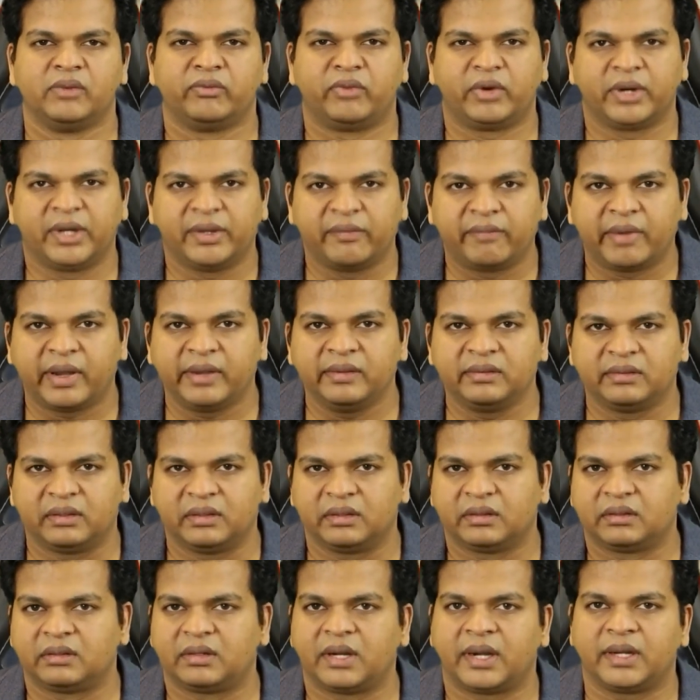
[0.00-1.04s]
For
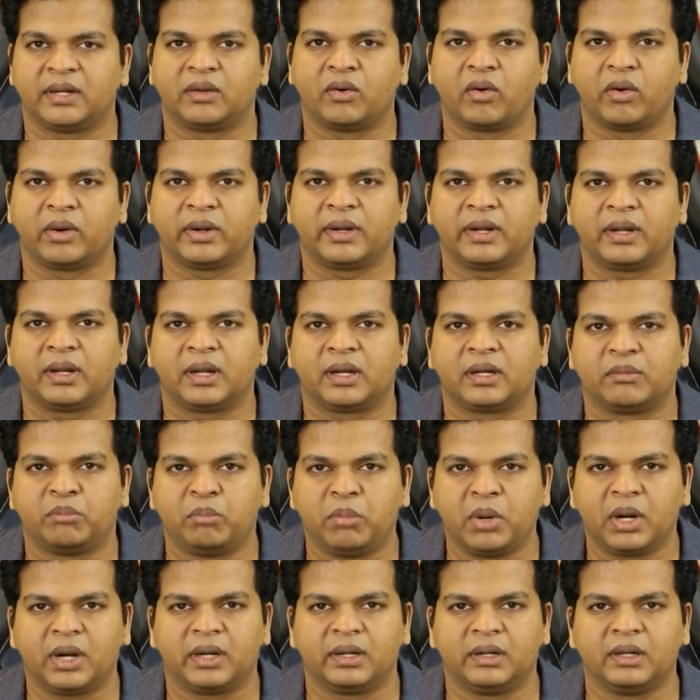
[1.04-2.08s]
devices that contact
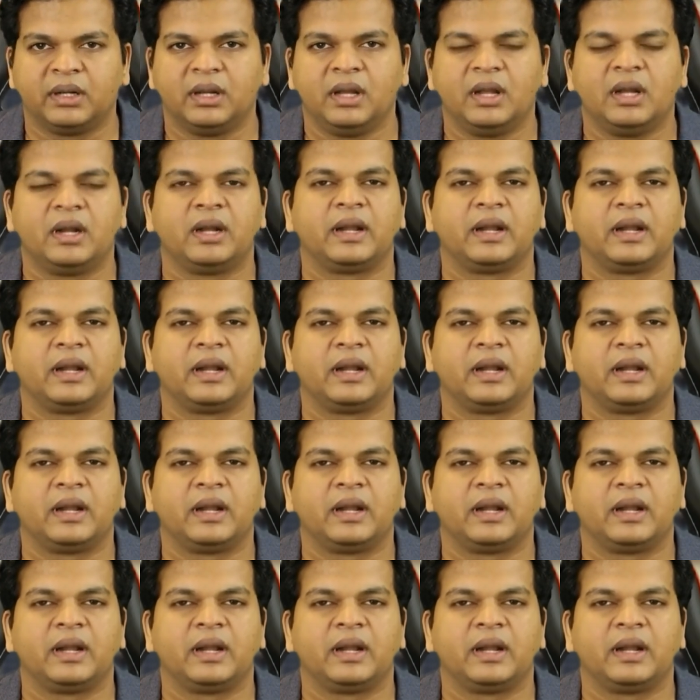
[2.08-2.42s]
blood,